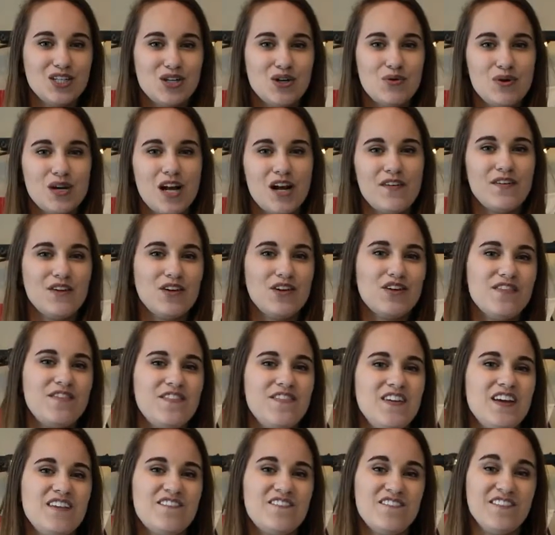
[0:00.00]
you, whatever you
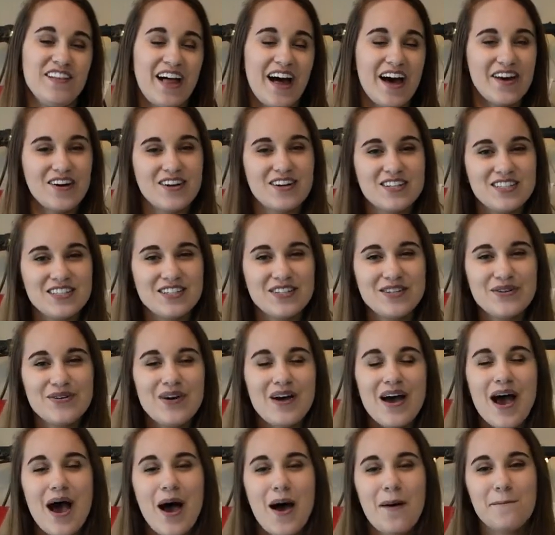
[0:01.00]
think flatters you,
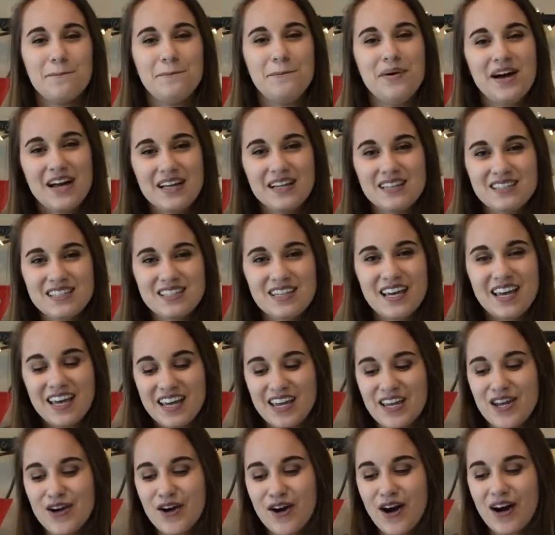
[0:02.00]
but
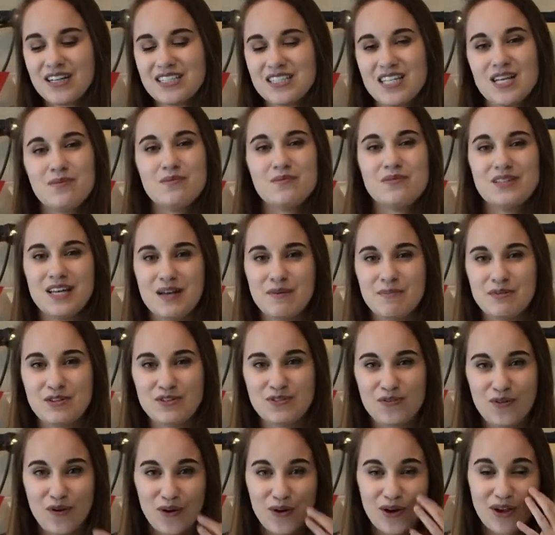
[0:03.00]
here are some tips
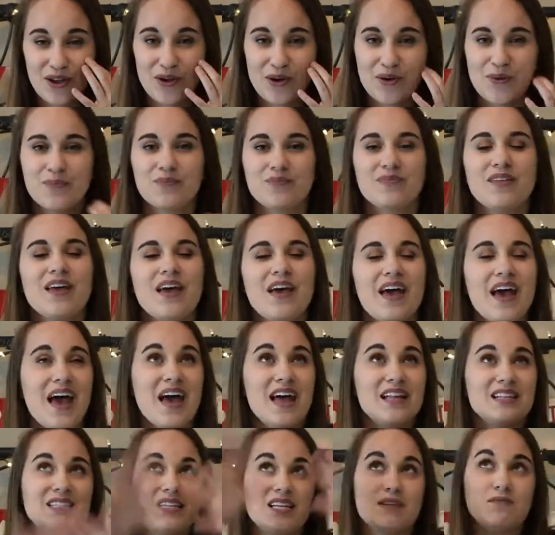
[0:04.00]
for you
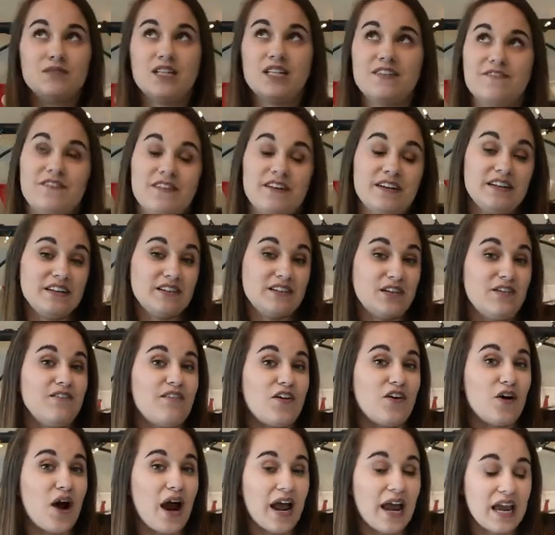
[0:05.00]
and some different
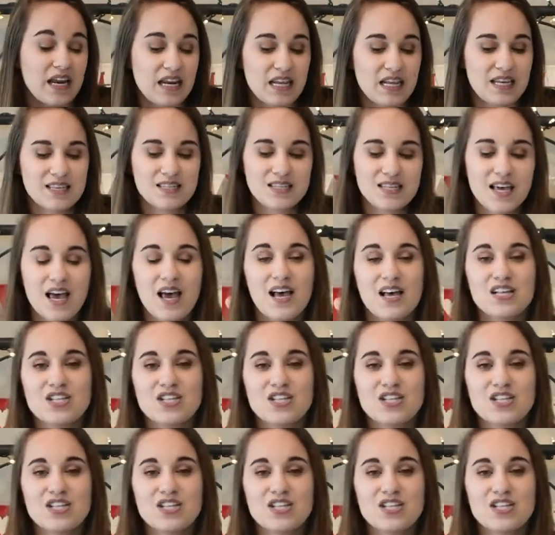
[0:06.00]
varieties.